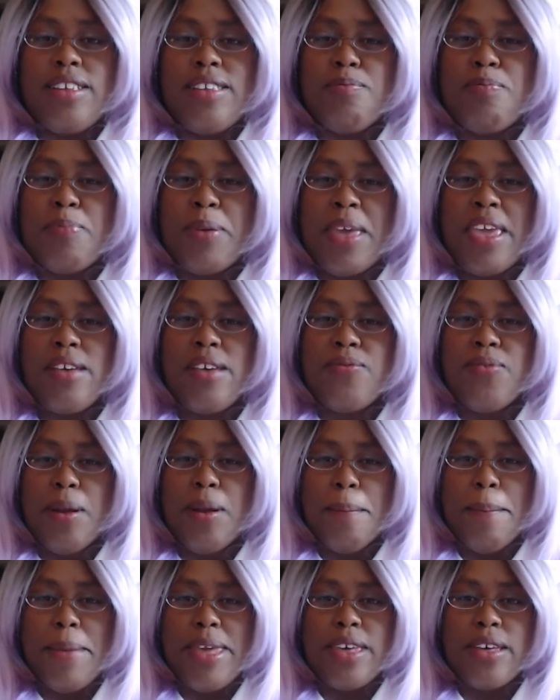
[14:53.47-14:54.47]
Pink
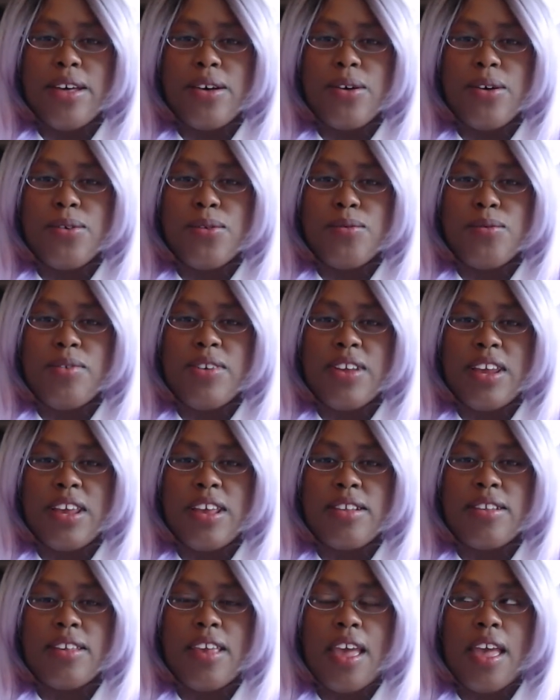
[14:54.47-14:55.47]
Flamingo J
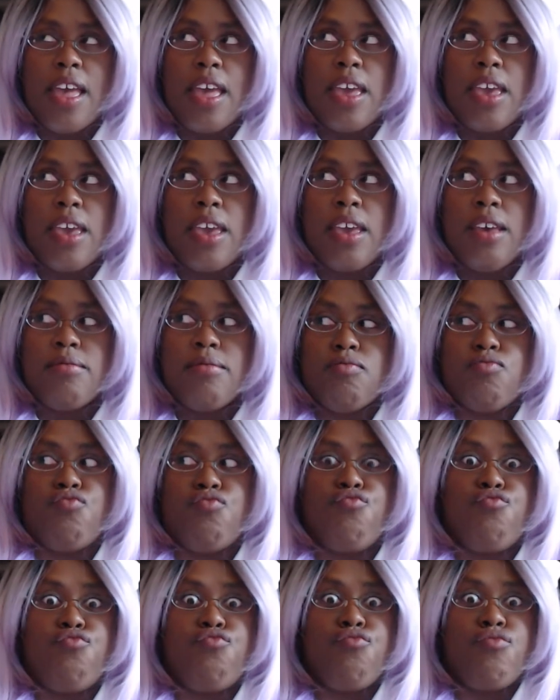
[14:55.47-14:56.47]
S K,
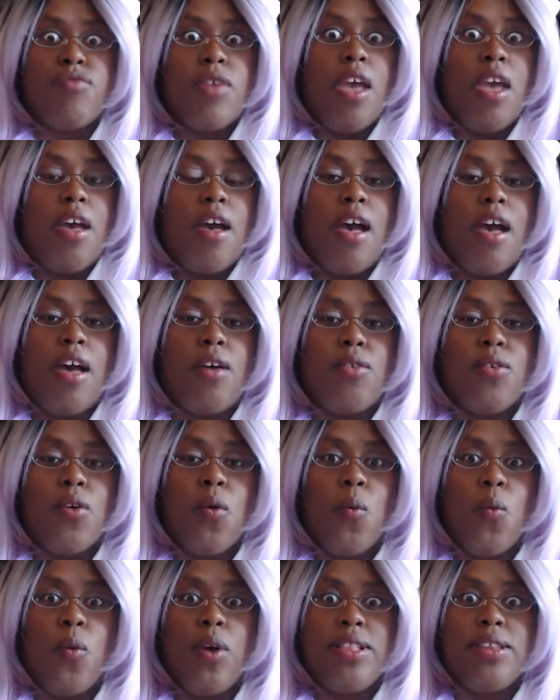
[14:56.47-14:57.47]
I don't know
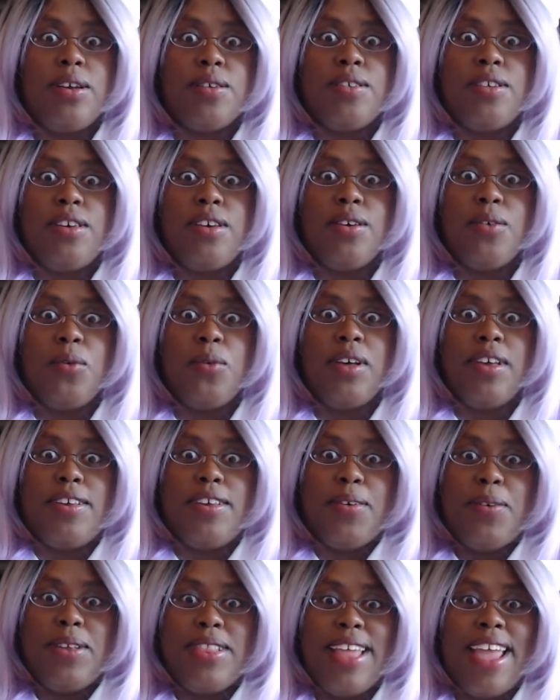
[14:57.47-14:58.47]
what their deal was
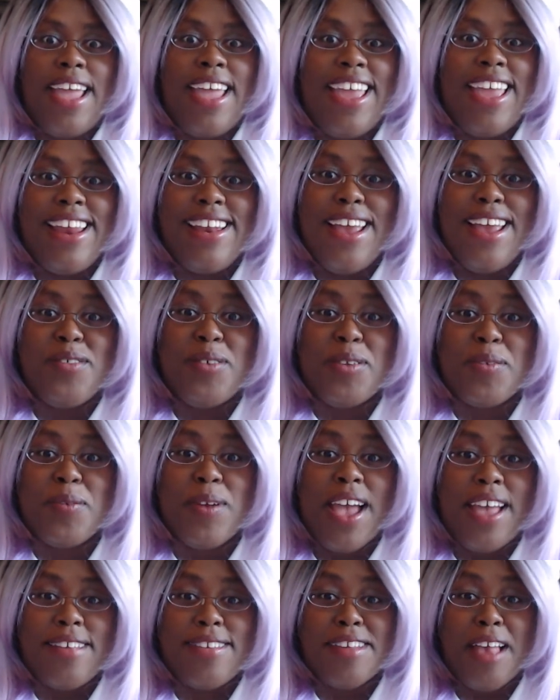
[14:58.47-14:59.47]
with that, and that was when
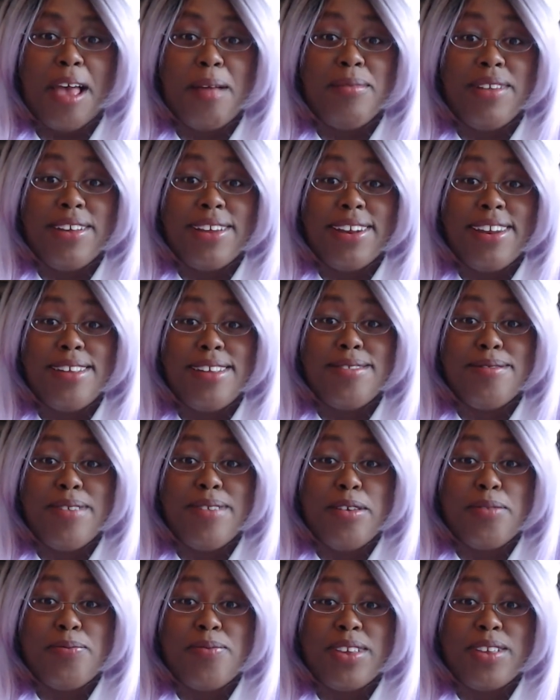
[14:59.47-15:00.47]
I stopped looking at,
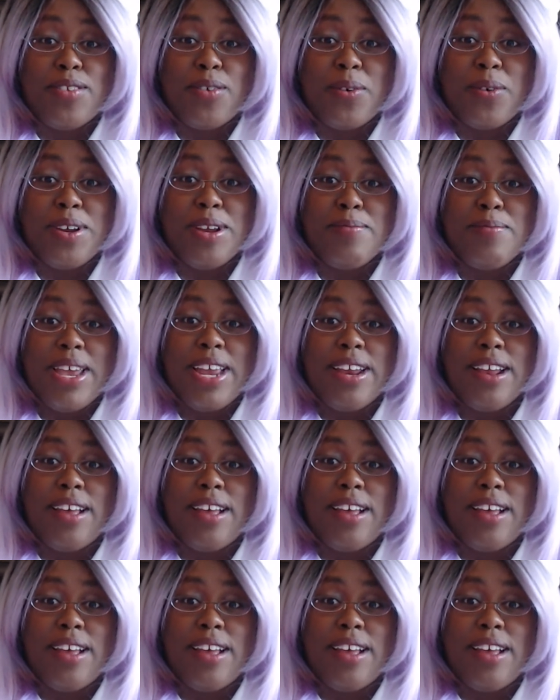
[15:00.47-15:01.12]
at Victorian Maiden.